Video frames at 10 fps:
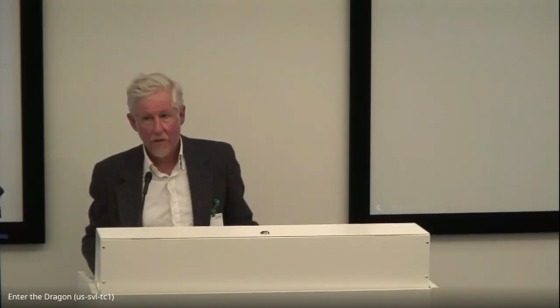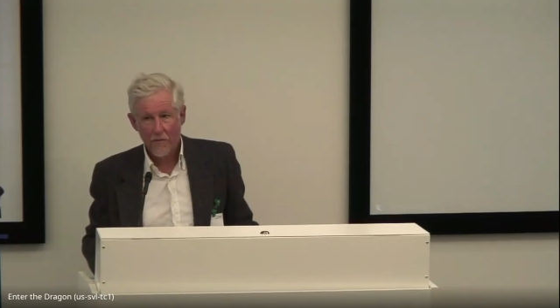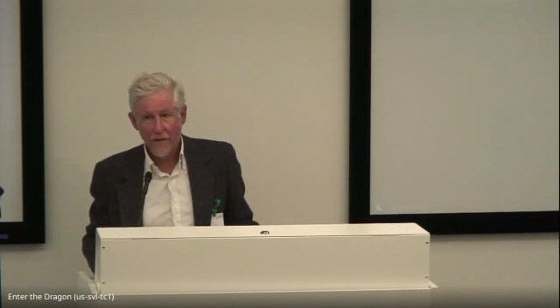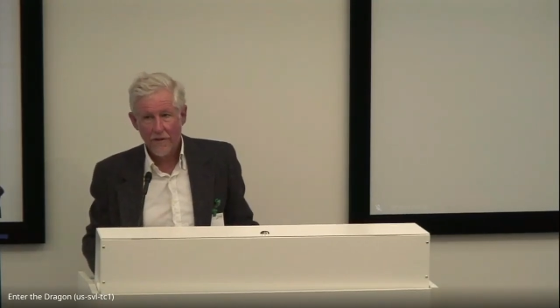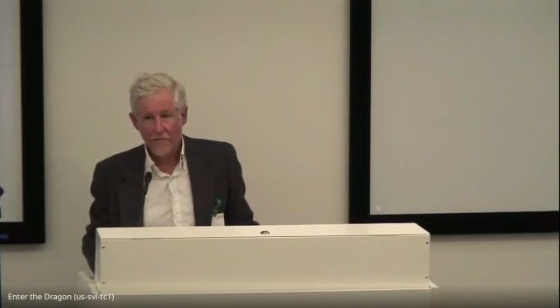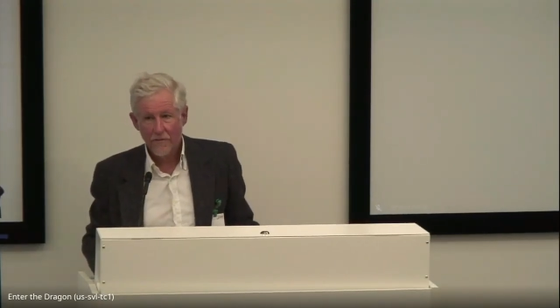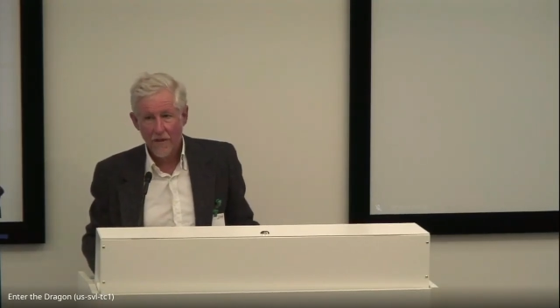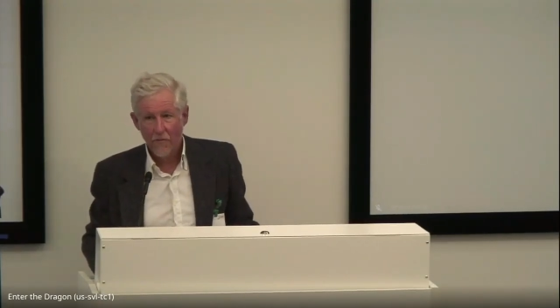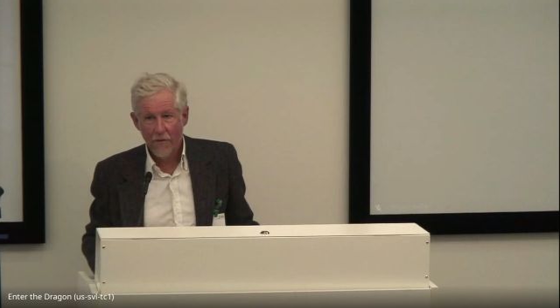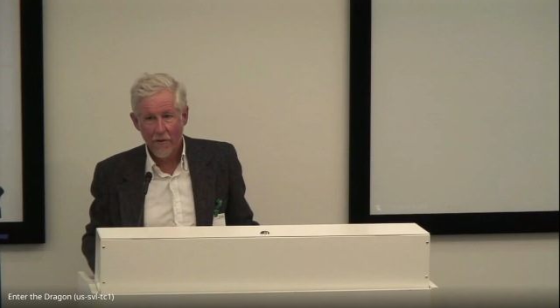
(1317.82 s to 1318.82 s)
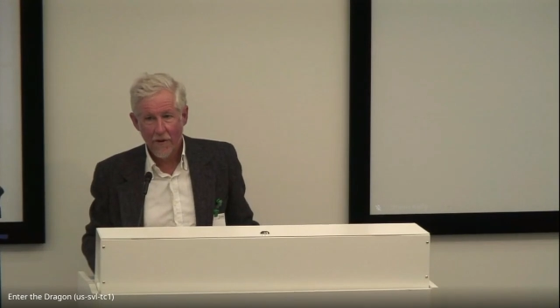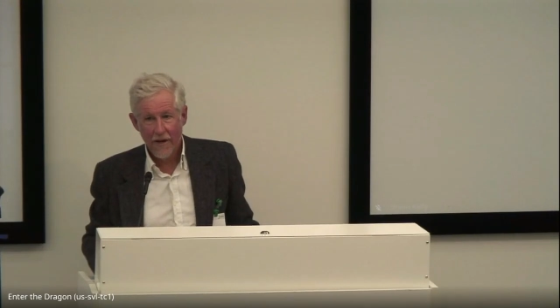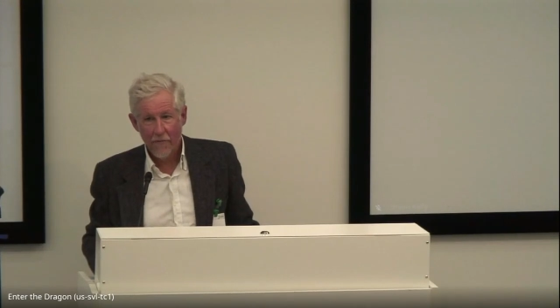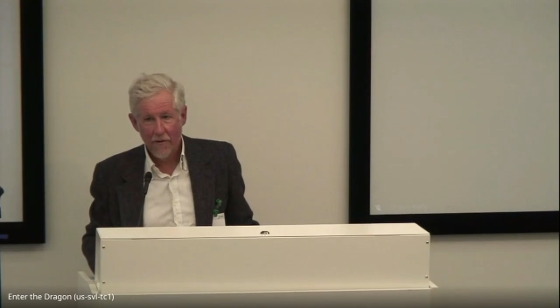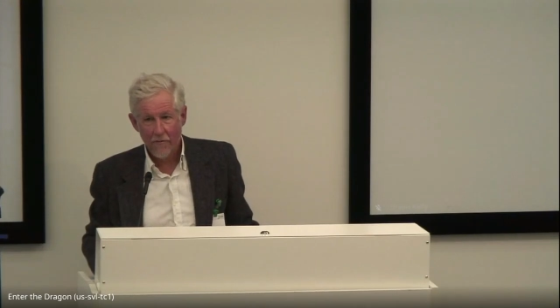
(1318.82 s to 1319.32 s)
Great. Now, uh, one more, any
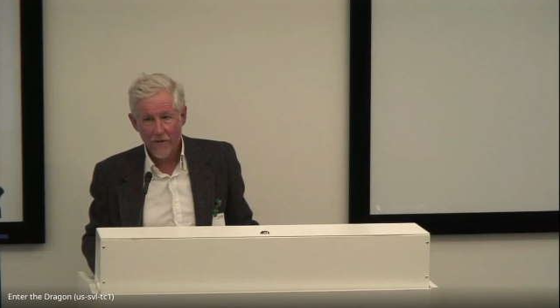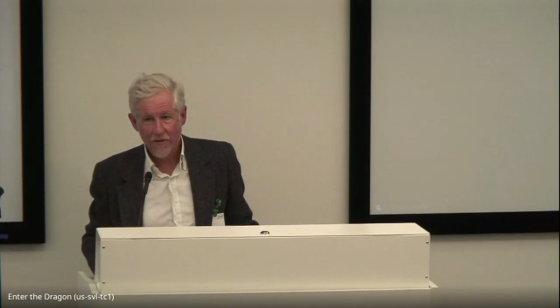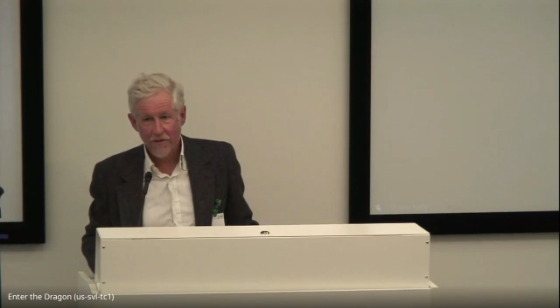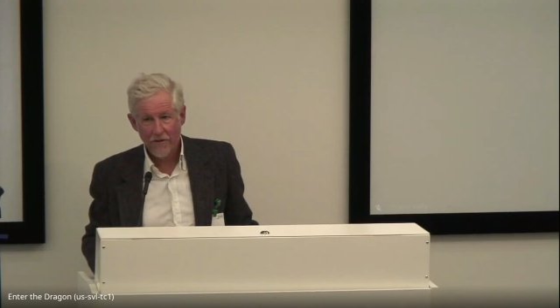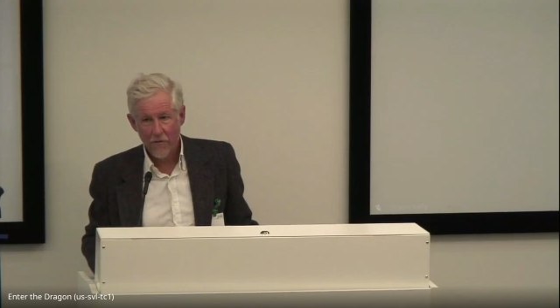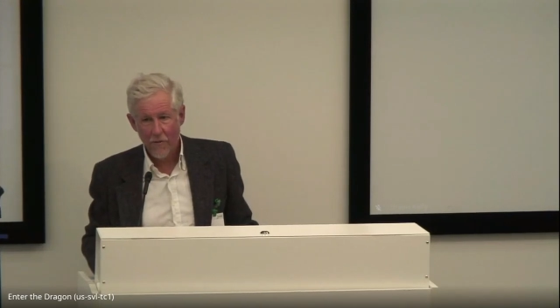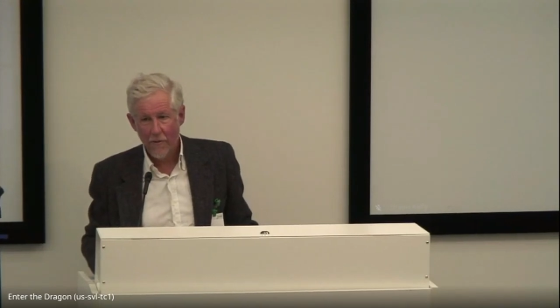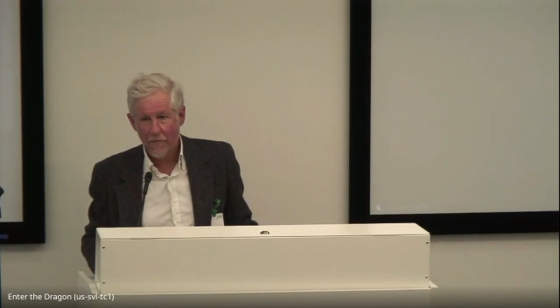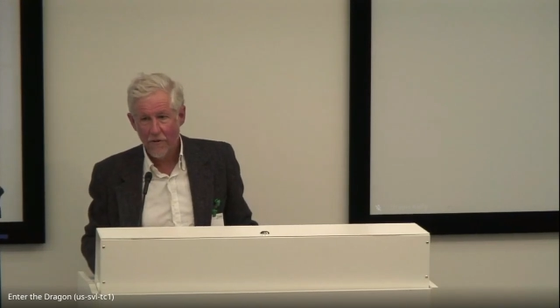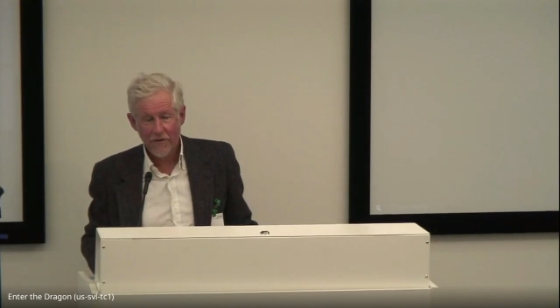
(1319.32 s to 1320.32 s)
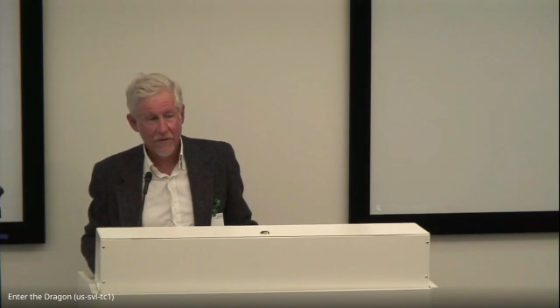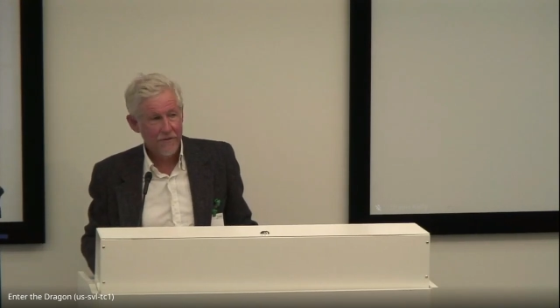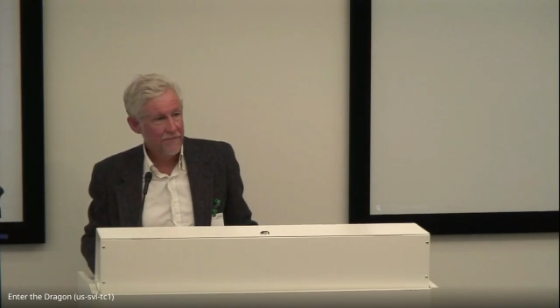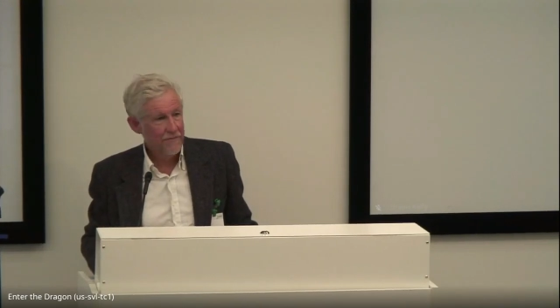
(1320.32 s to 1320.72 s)
more questions or one more question?